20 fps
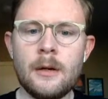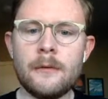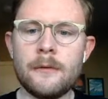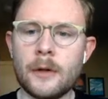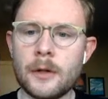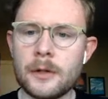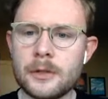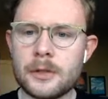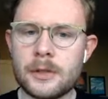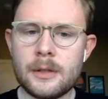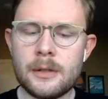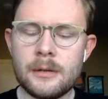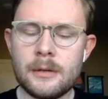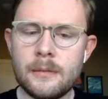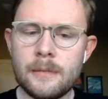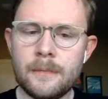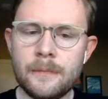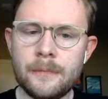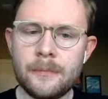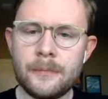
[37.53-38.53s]
First,
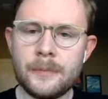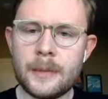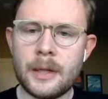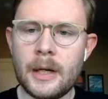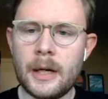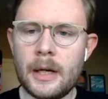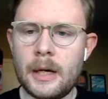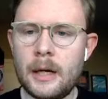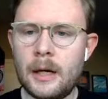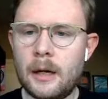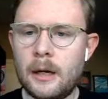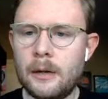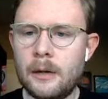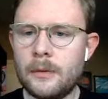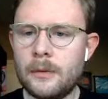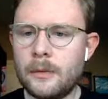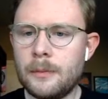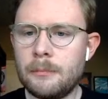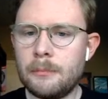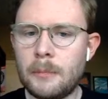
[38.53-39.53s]
uh,
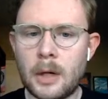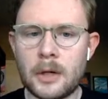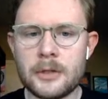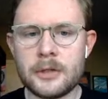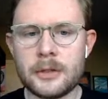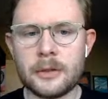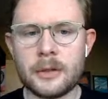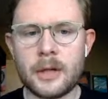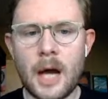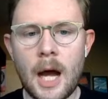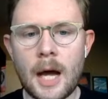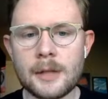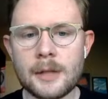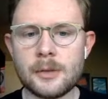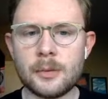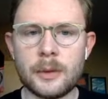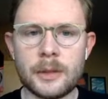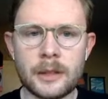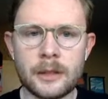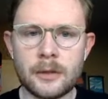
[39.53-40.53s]
marginal
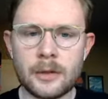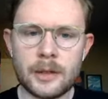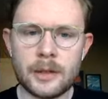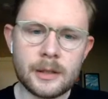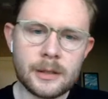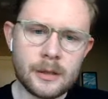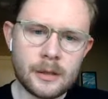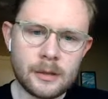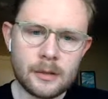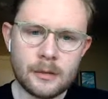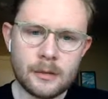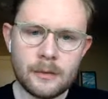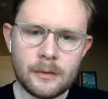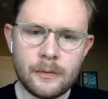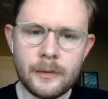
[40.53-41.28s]
cost will increase.